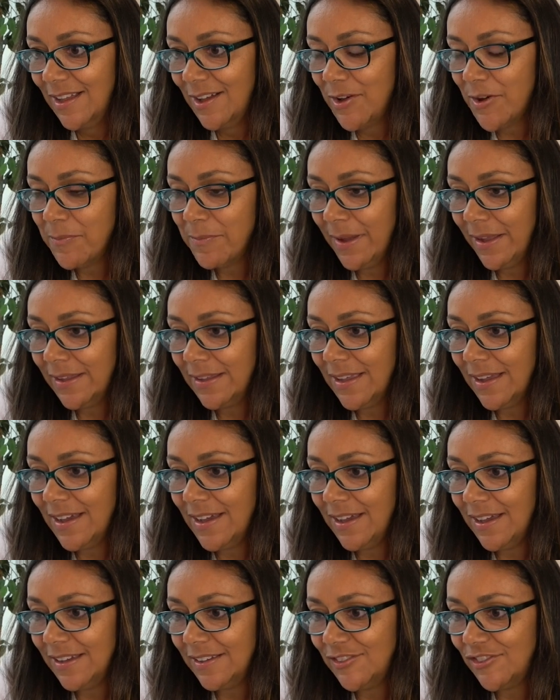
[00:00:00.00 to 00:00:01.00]
Oh my
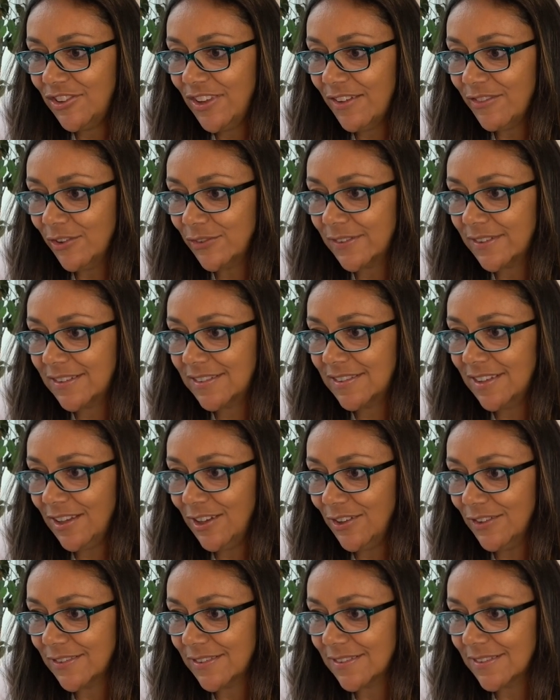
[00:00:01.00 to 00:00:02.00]
god, she had on
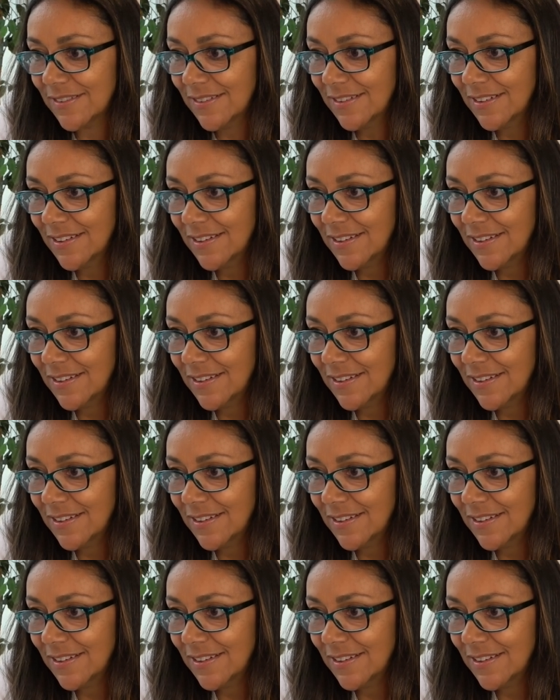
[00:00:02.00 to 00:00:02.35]
stilts?